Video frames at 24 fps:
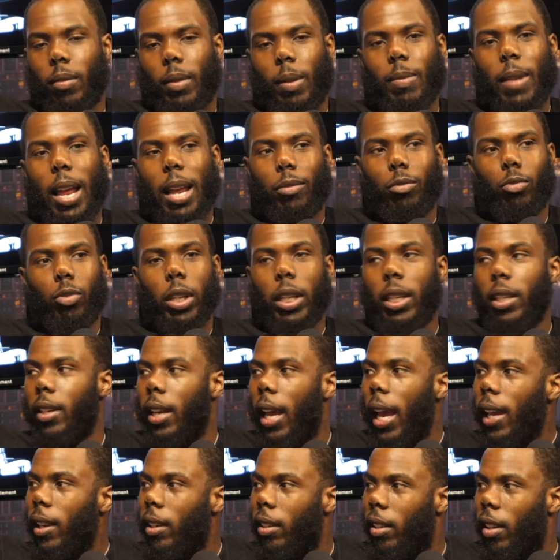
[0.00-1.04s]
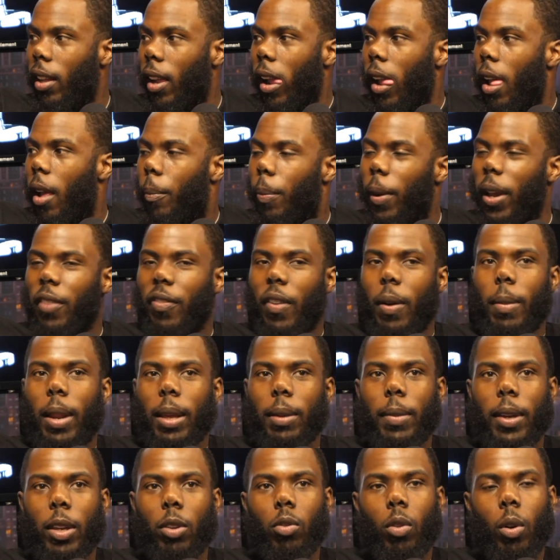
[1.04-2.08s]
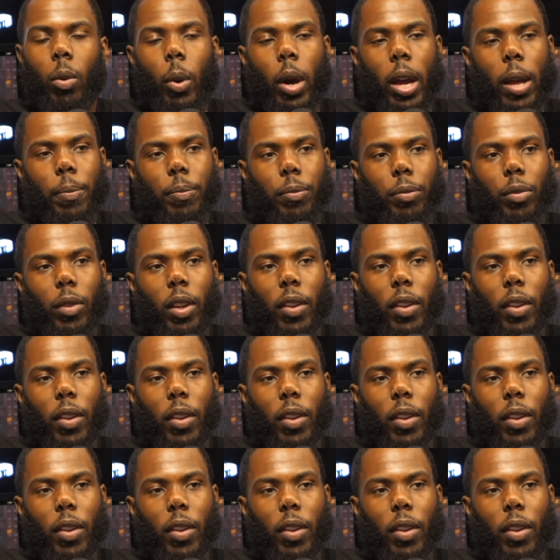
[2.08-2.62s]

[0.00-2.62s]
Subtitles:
I'm not reading that. But if I'm like, man, you know what?